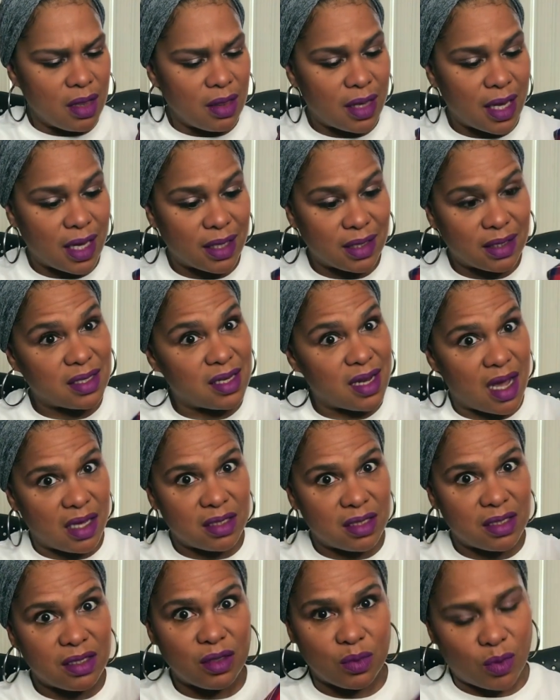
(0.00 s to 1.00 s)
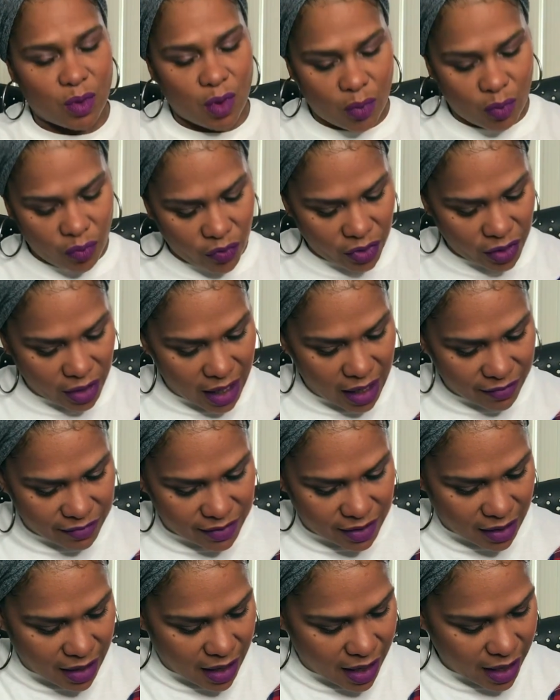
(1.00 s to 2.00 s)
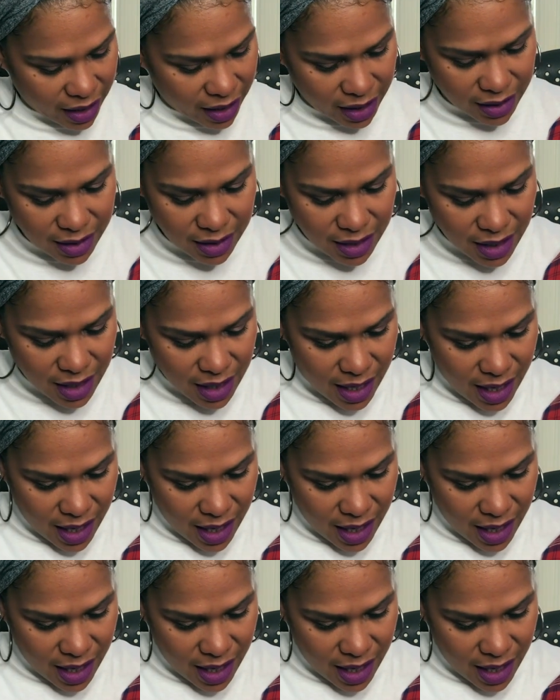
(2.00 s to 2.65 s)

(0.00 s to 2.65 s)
that's nice. You won't really have to line it.